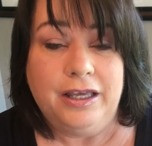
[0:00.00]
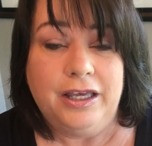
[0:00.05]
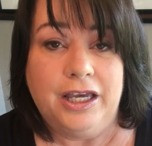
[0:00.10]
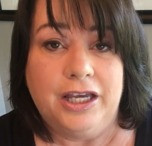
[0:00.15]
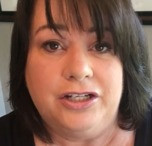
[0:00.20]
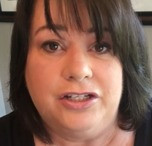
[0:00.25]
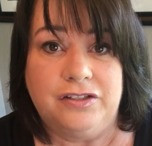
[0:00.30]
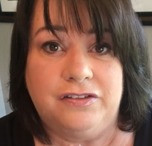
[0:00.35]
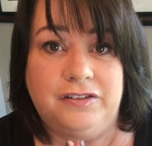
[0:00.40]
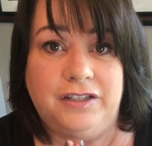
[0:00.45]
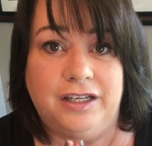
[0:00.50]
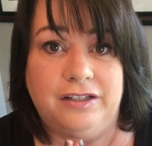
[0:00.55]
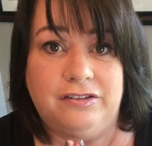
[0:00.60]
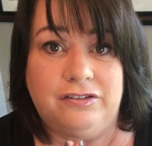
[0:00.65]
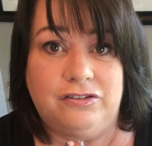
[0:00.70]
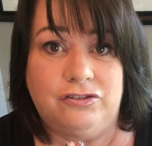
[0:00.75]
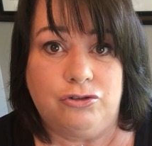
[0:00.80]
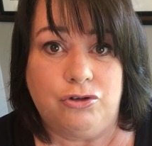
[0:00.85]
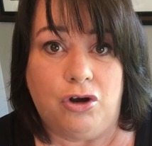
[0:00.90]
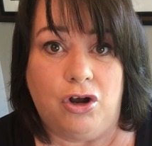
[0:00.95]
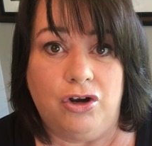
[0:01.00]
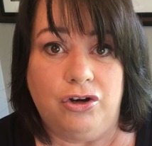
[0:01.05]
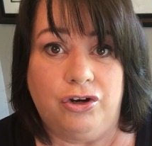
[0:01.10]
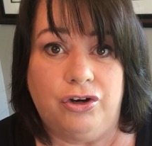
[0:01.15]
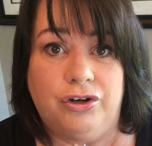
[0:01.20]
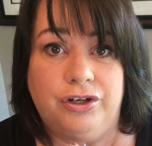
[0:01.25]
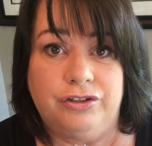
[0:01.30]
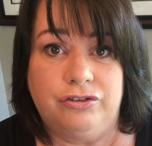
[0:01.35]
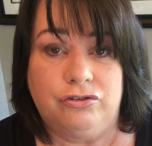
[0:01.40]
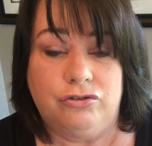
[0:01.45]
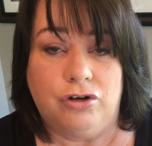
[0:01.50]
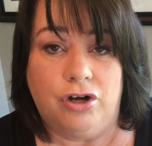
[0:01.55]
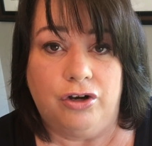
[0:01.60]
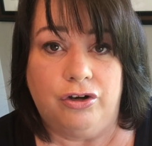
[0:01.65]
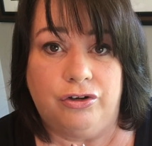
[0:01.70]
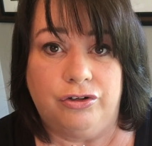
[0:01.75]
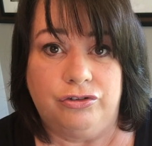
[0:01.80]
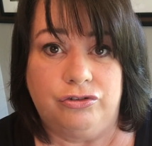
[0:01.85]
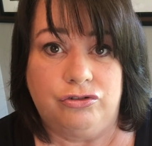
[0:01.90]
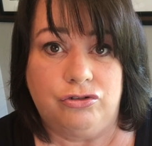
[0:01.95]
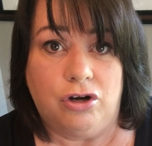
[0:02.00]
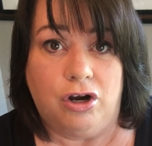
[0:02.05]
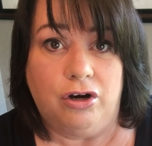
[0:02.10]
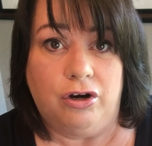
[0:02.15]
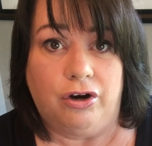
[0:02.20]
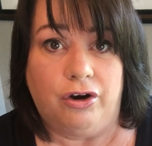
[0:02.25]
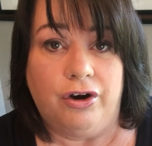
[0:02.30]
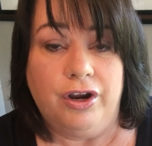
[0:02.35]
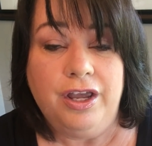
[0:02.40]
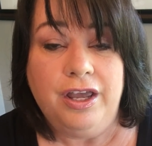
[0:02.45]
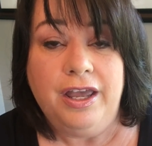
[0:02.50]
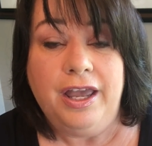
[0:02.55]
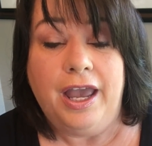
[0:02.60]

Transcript: It just gets stronger and stronger and stronger.